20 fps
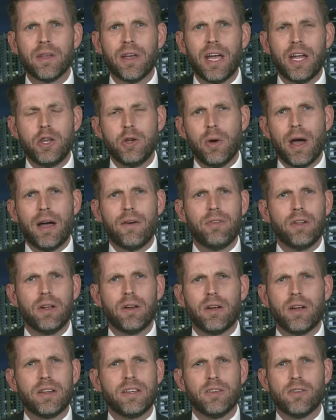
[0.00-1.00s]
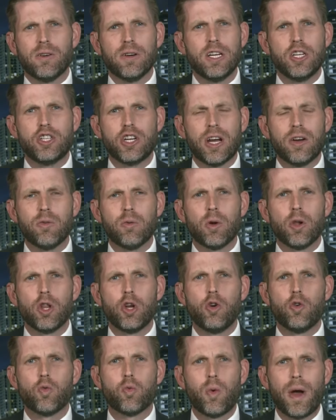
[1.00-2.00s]
And you have an attorney general
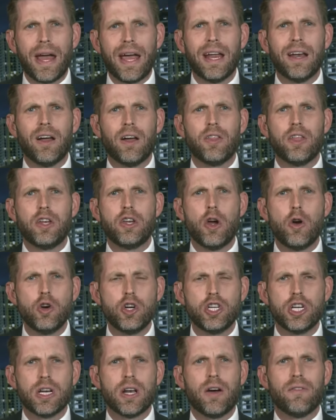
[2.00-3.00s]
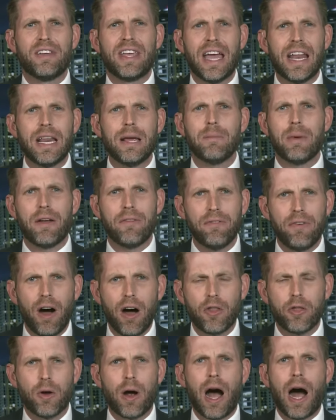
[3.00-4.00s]
who ran on the notion of getting my
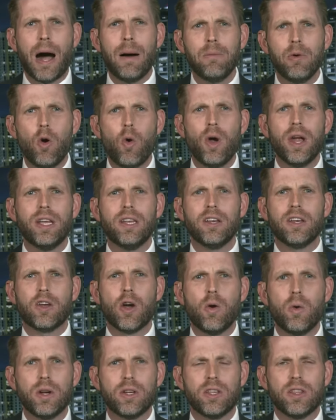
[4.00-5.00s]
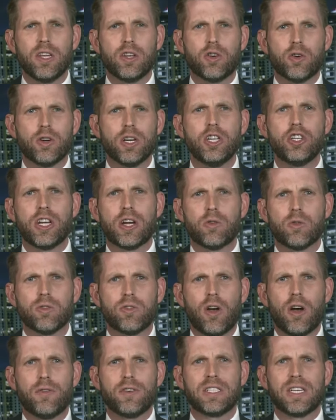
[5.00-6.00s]
father. I'm going to go into the attorney
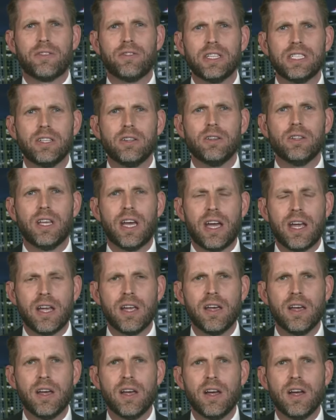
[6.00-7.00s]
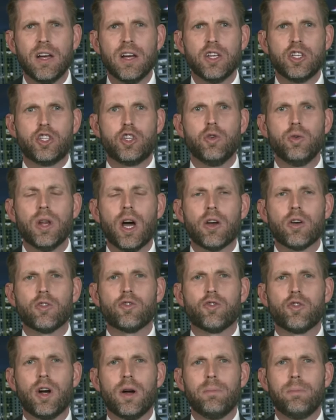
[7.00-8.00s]
general's office every single day, sue Donald
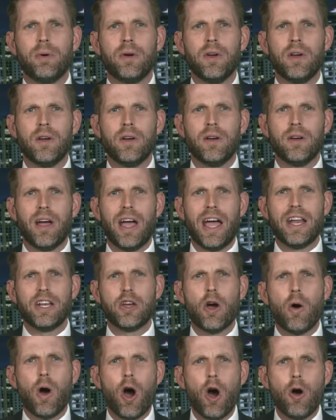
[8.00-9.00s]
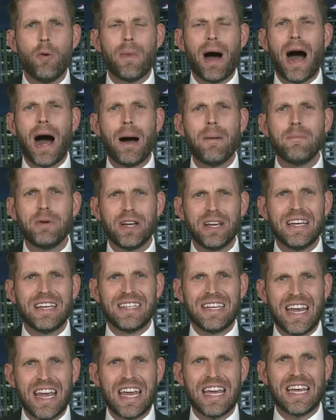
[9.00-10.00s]
Trump, and go home. I'm going to
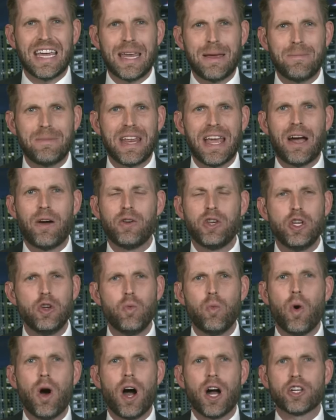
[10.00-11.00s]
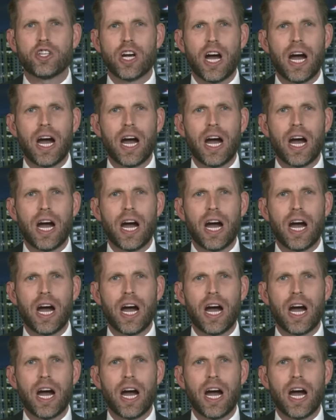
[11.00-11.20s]
take him down. You watch.